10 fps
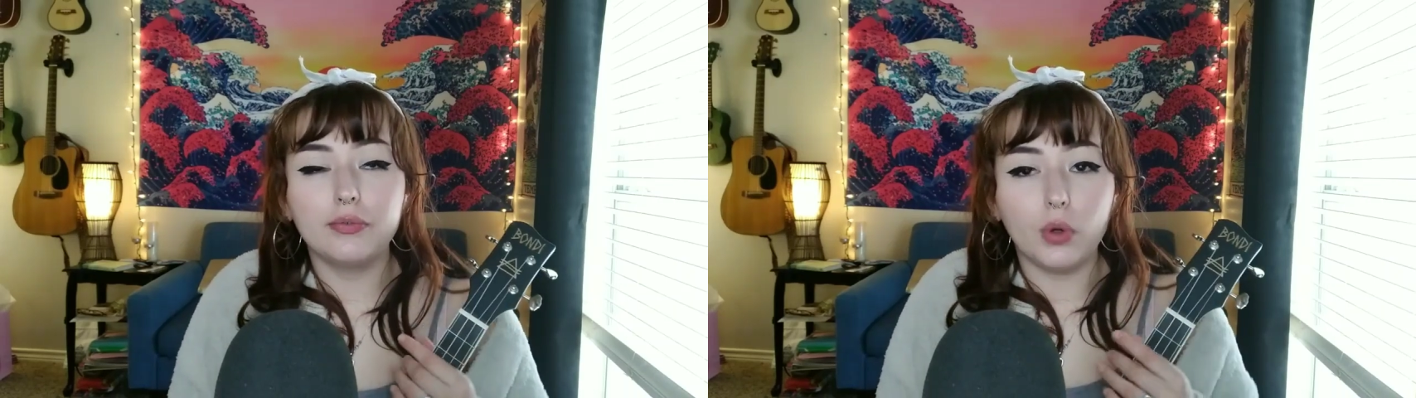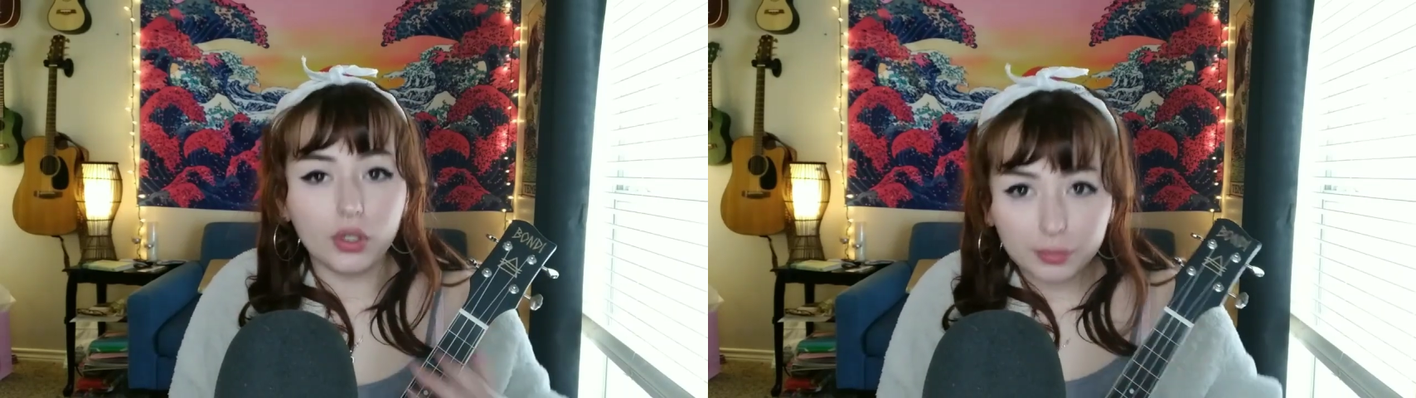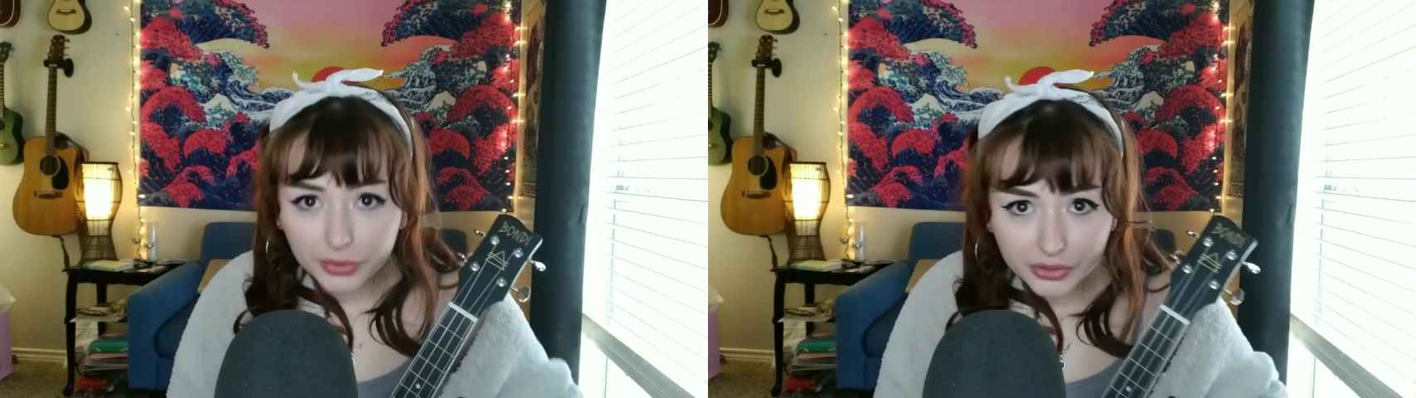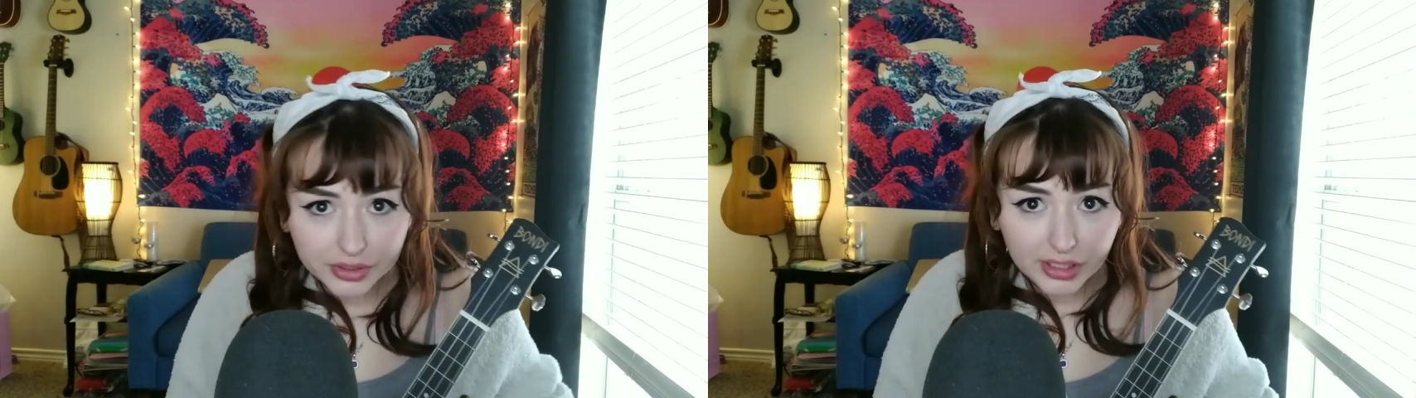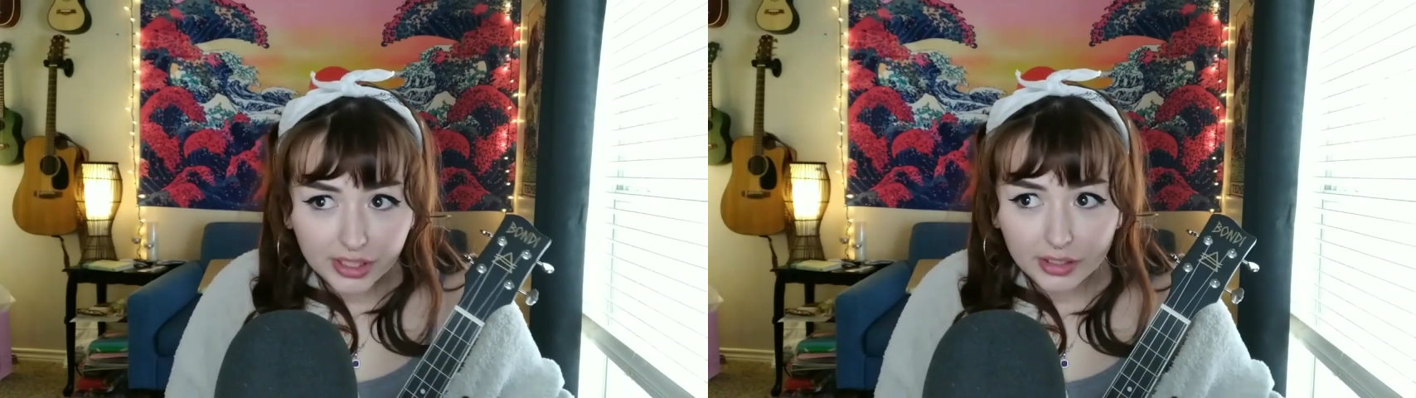folk
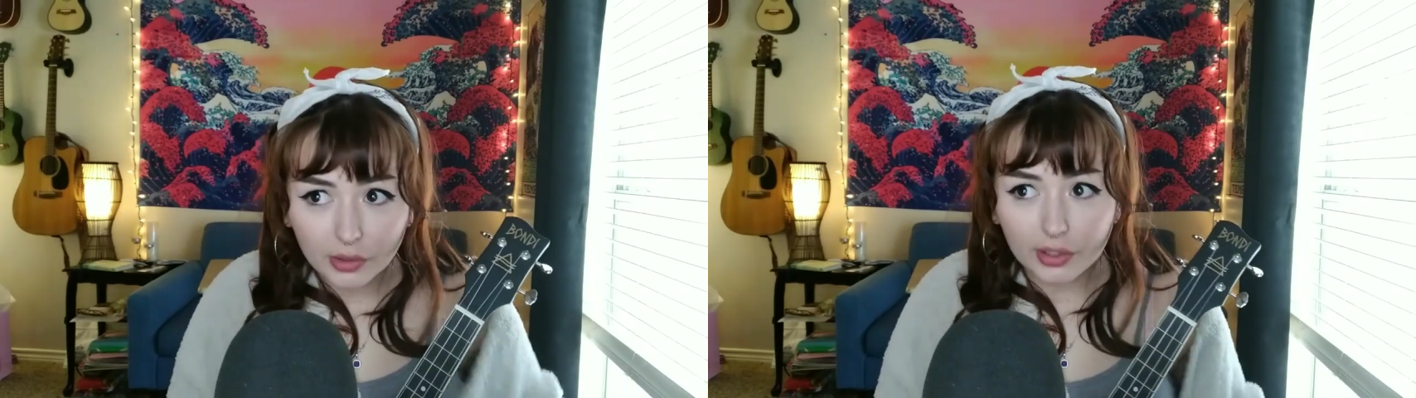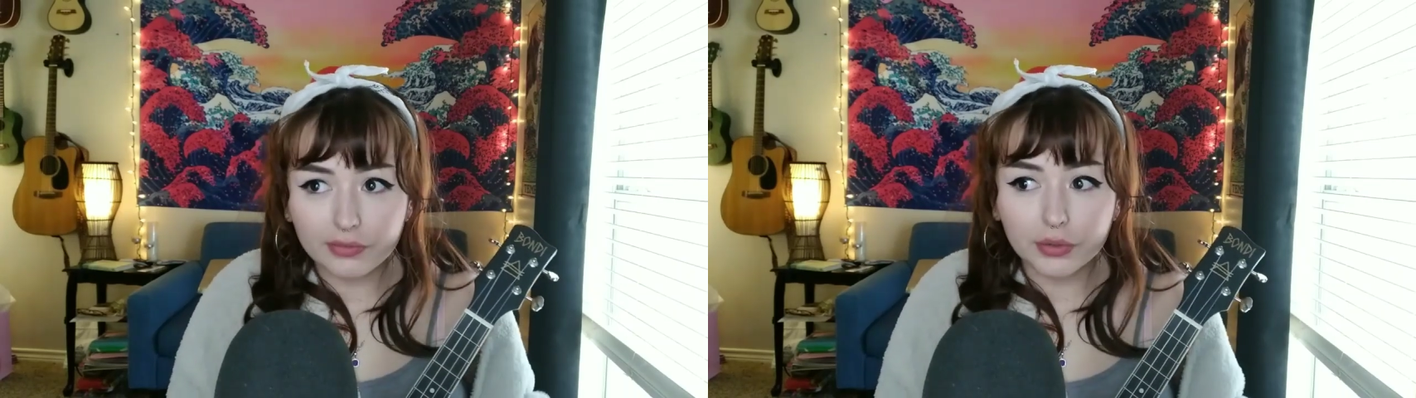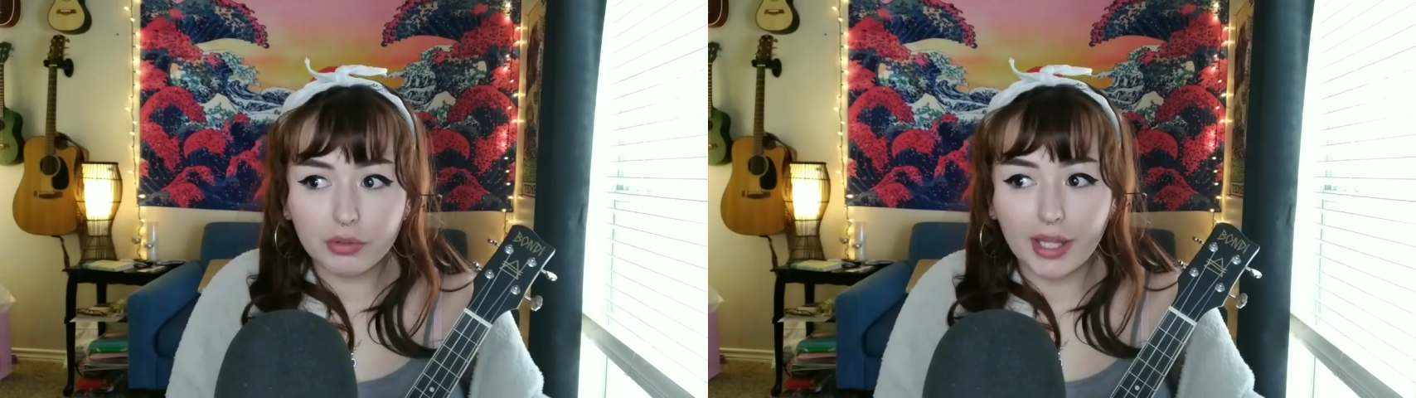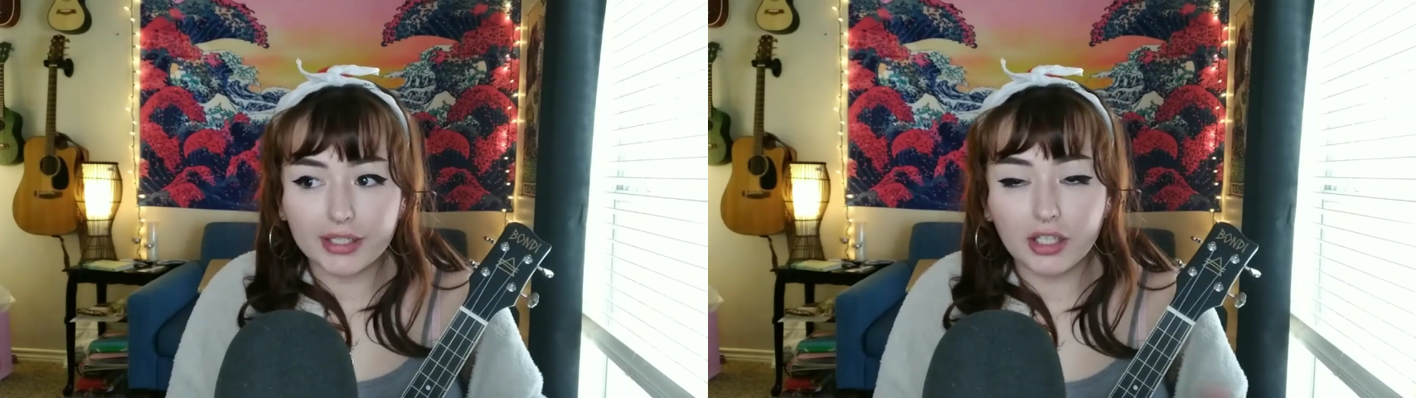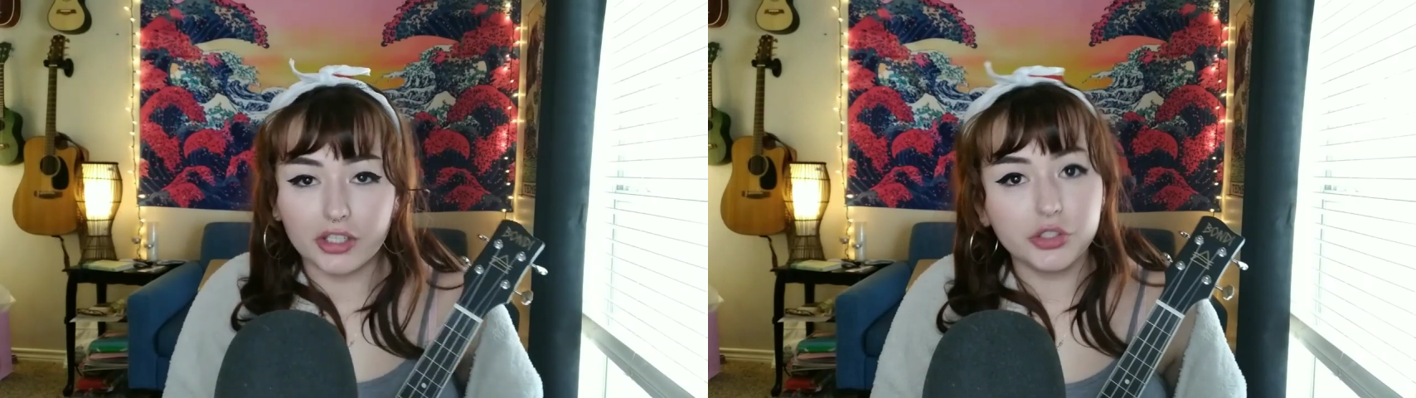music or if you
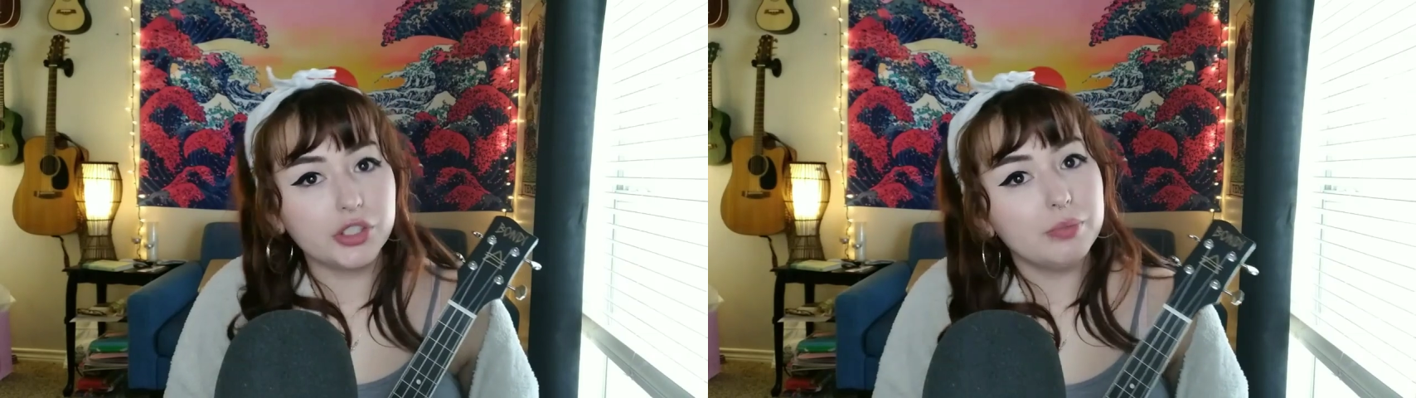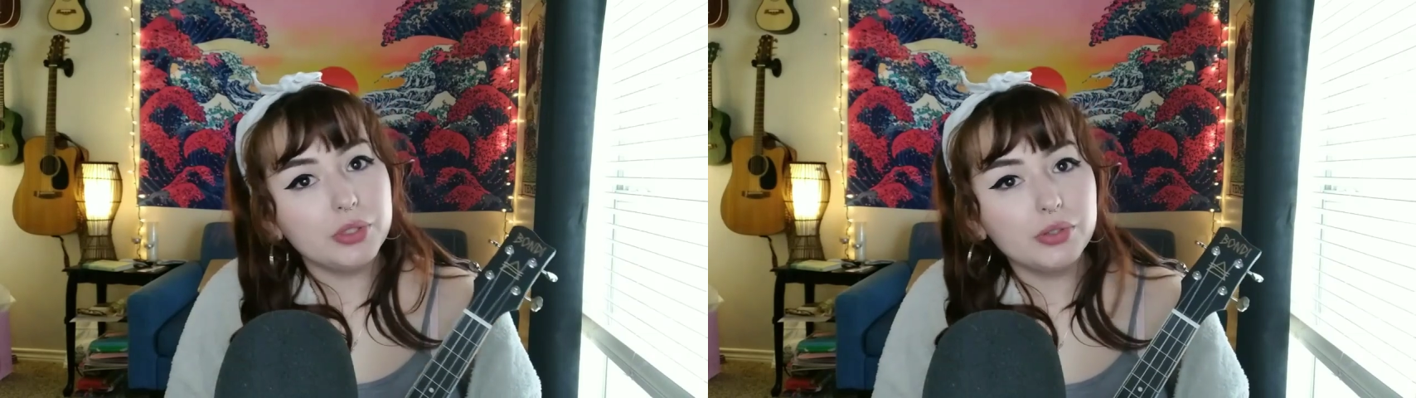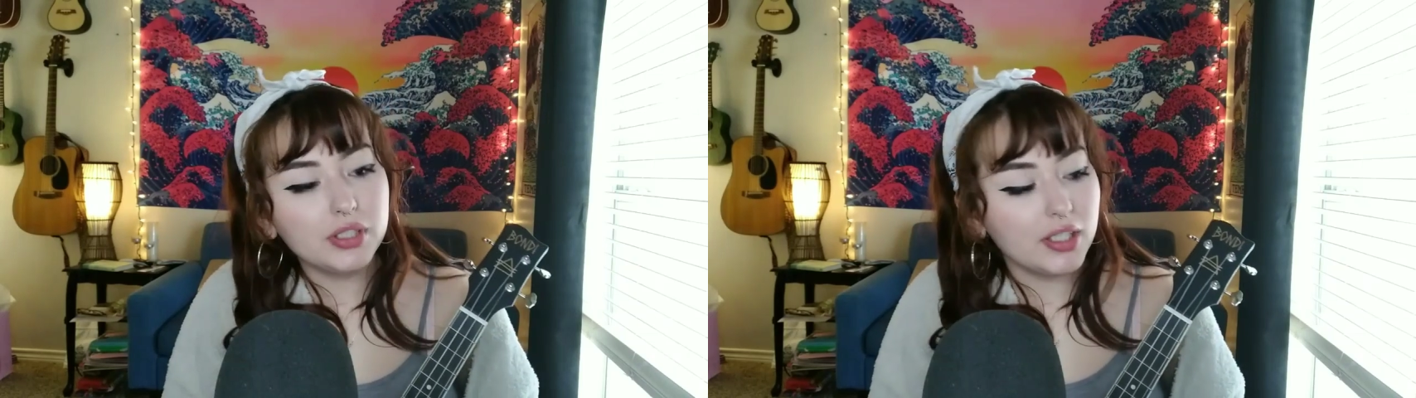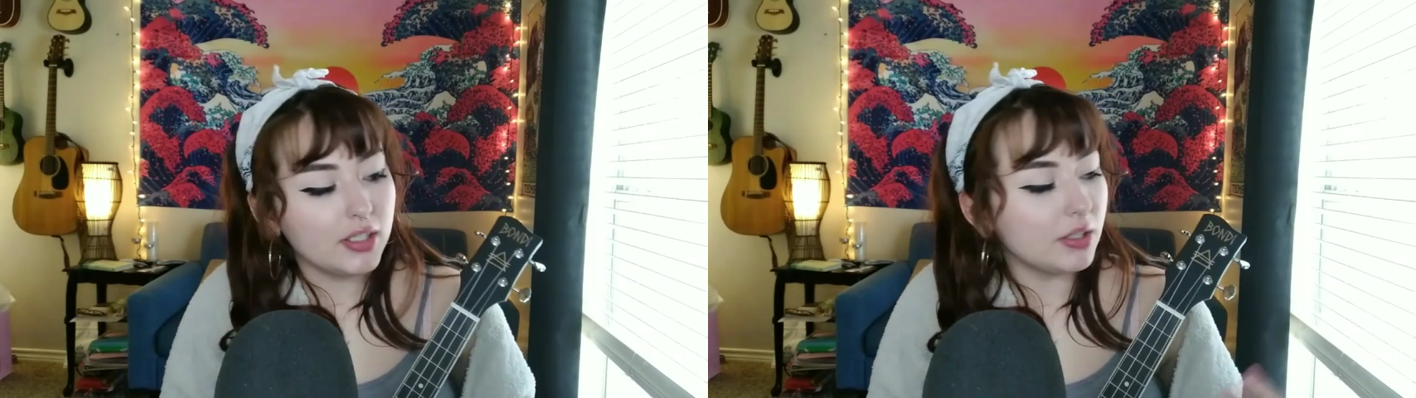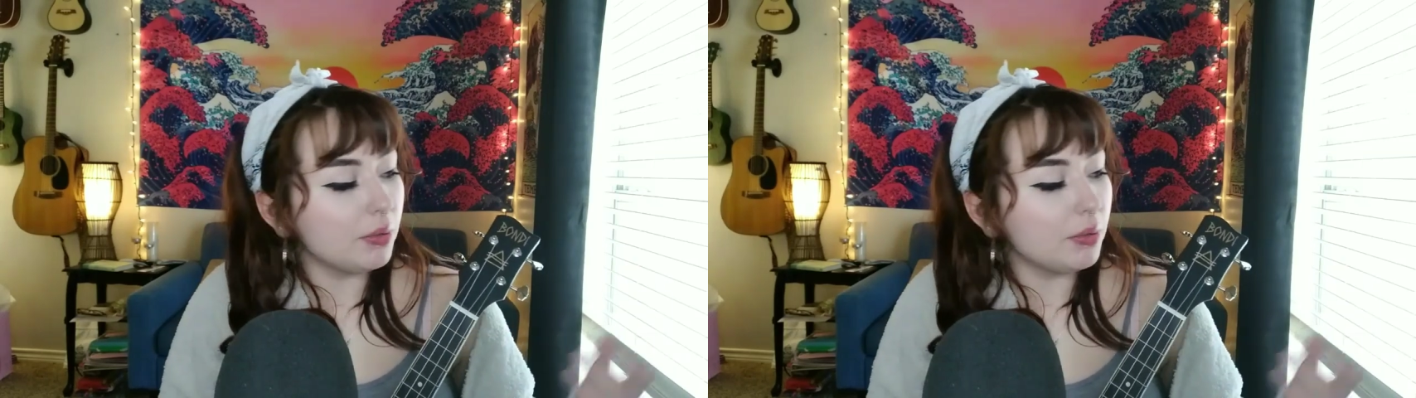like country music,